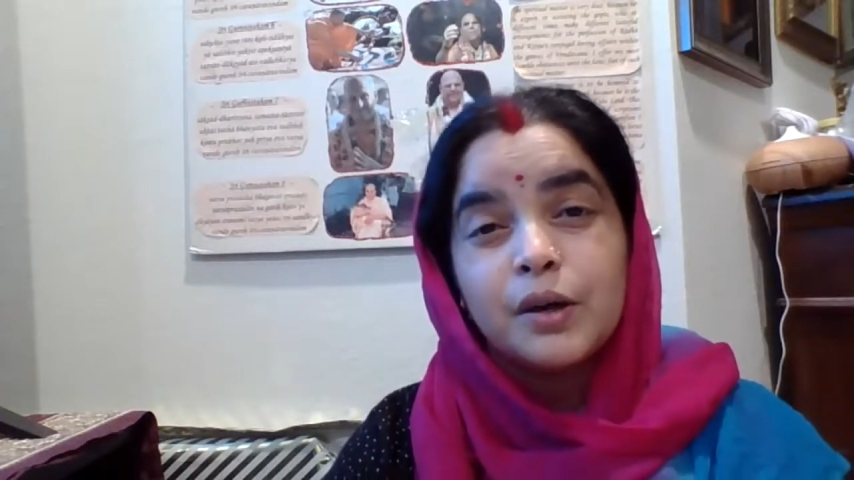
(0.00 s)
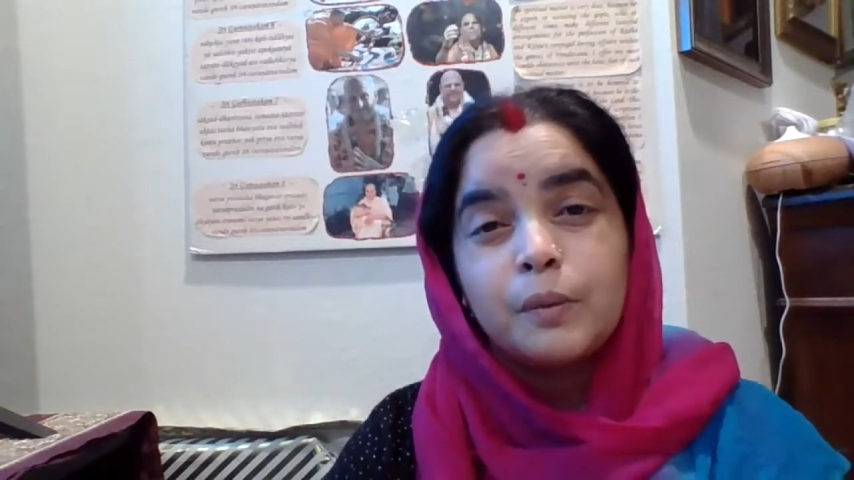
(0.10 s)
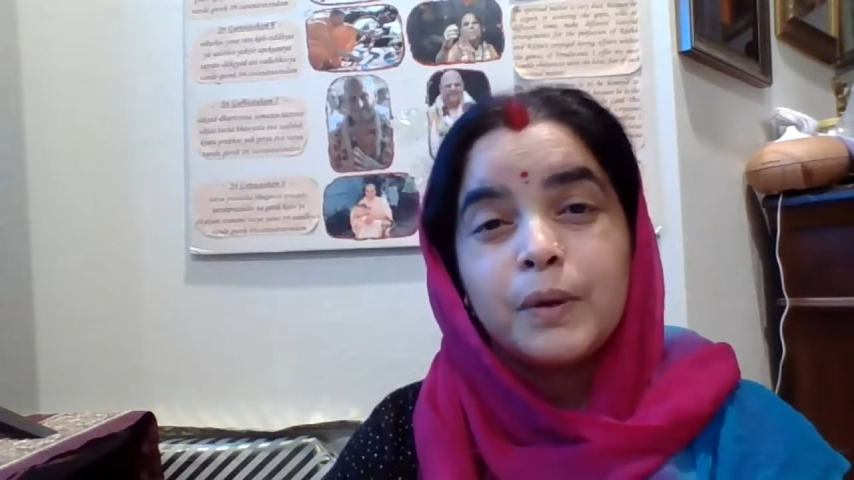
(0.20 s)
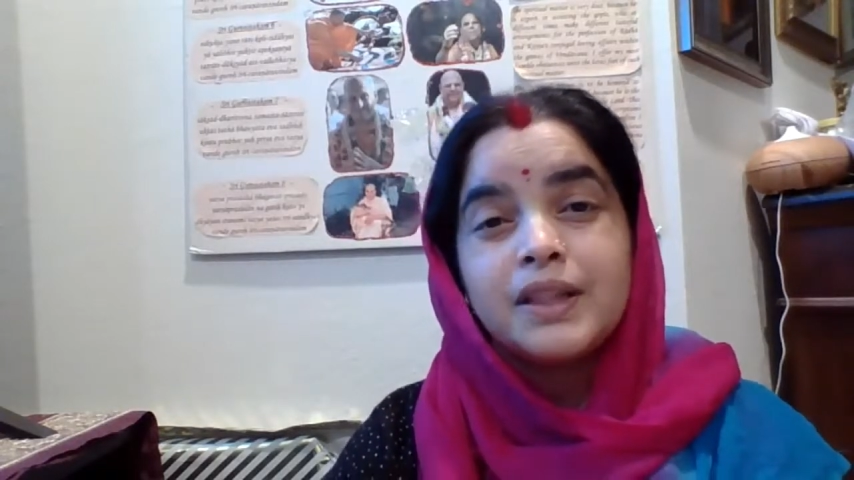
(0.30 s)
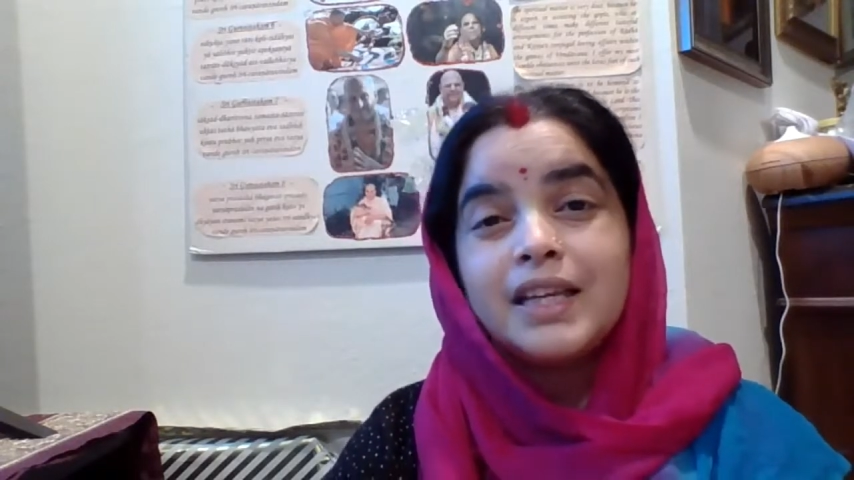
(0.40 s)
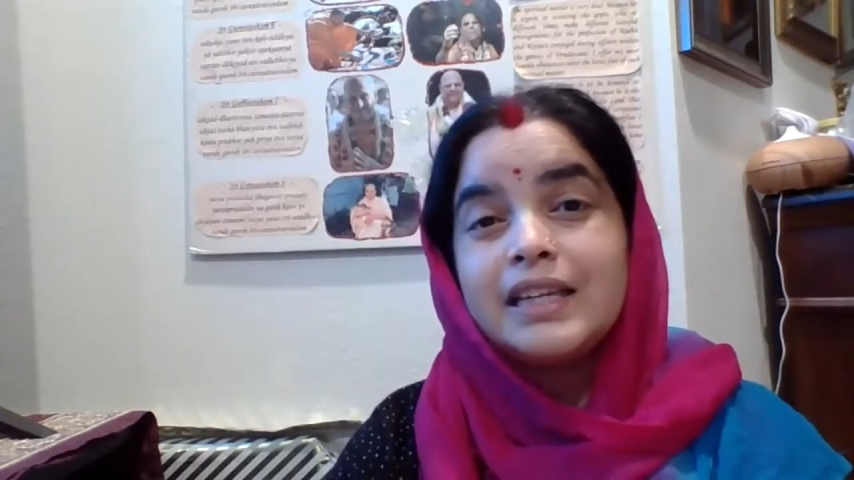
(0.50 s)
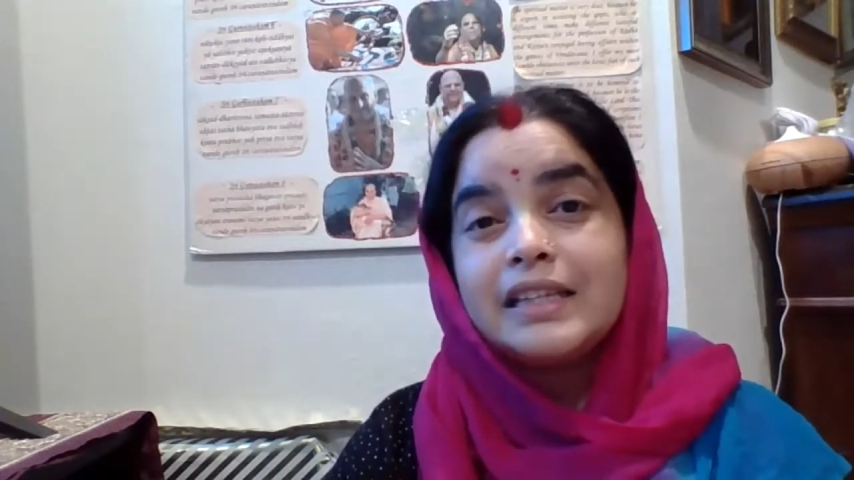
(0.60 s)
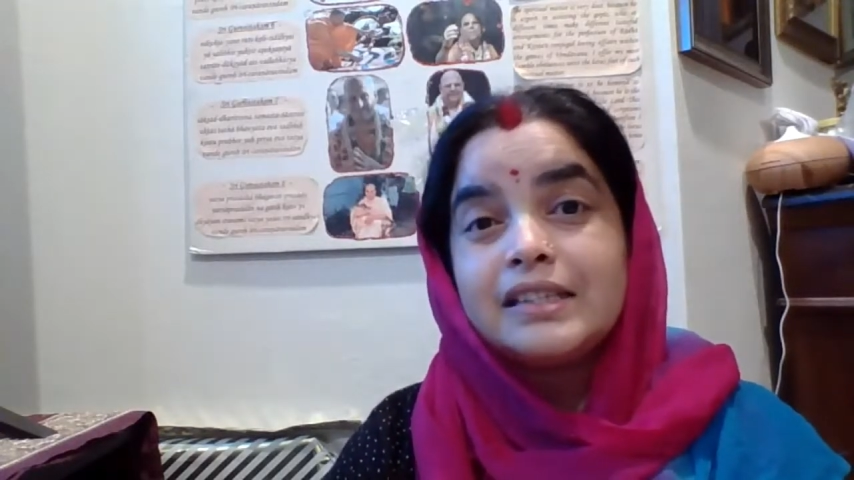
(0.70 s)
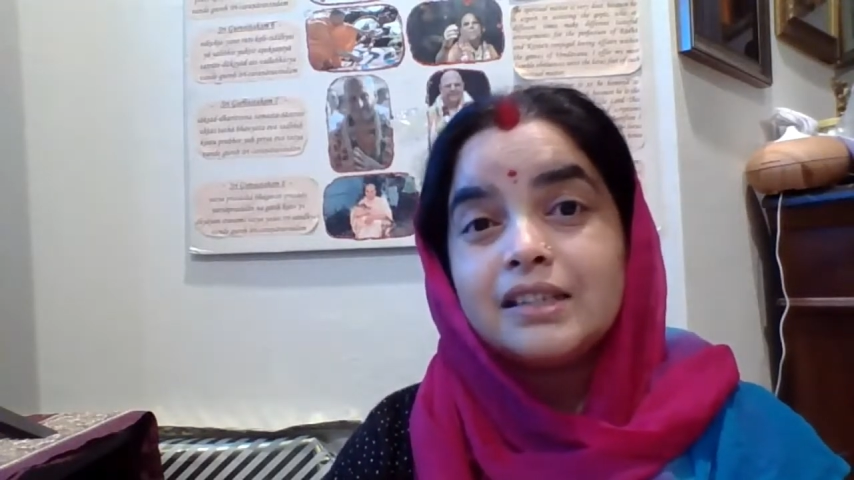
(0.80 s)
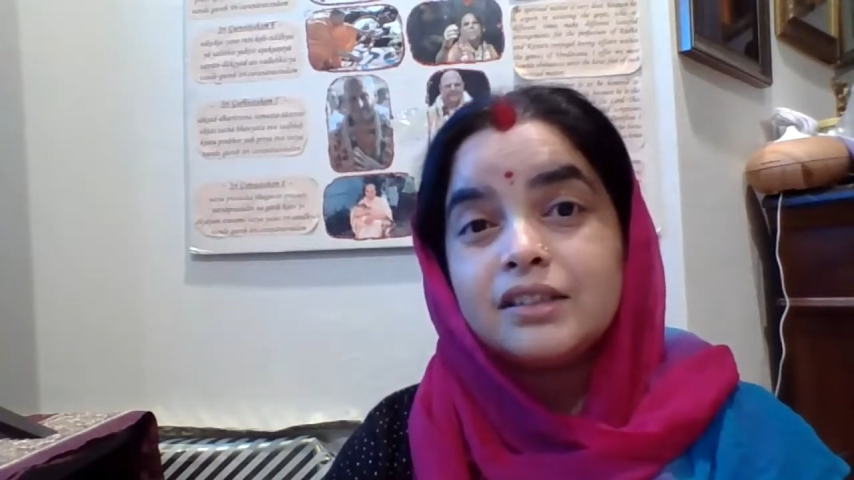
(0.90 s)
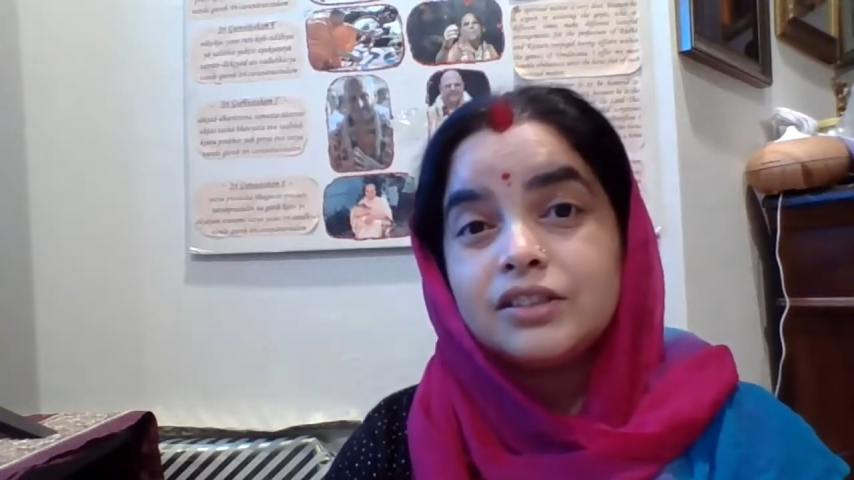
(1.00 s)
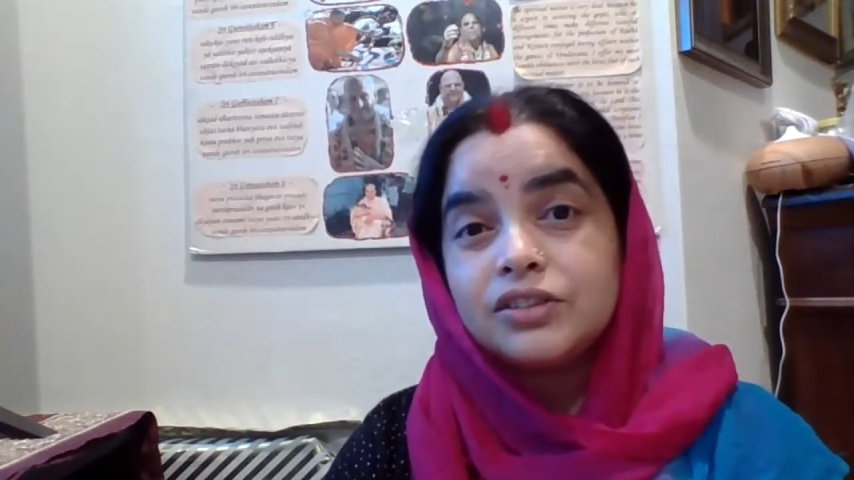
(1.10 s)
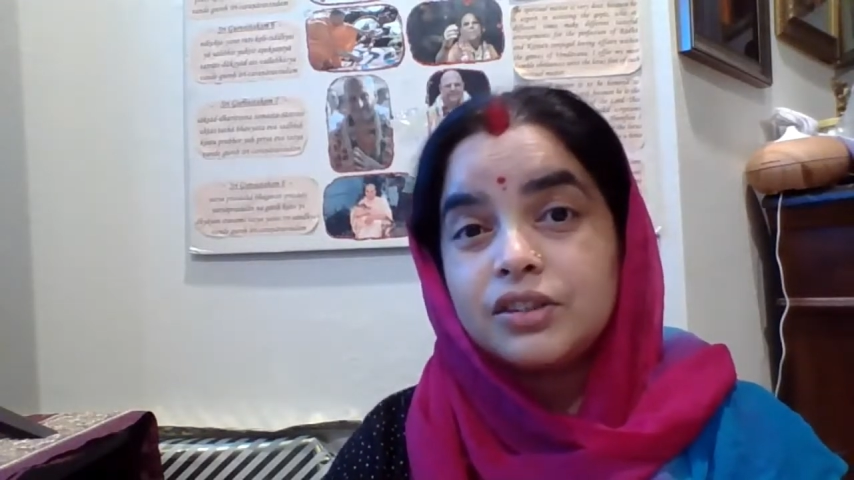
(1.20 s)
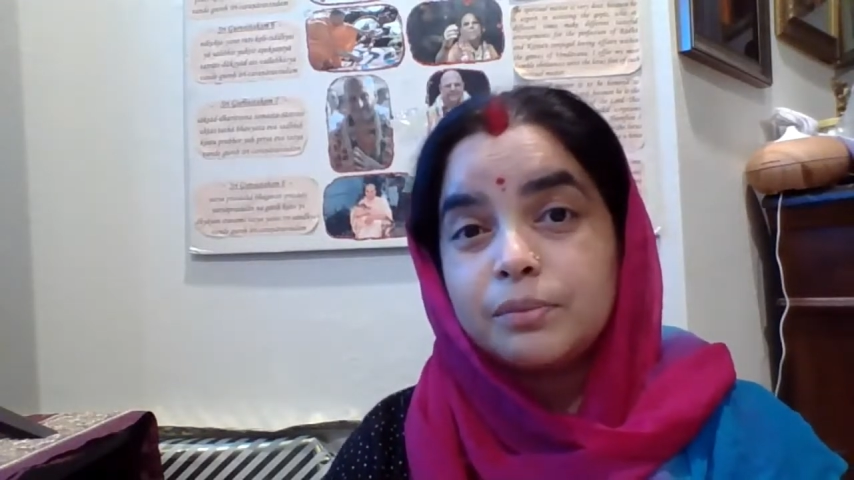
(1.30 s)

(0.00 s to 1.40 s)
when they listen to the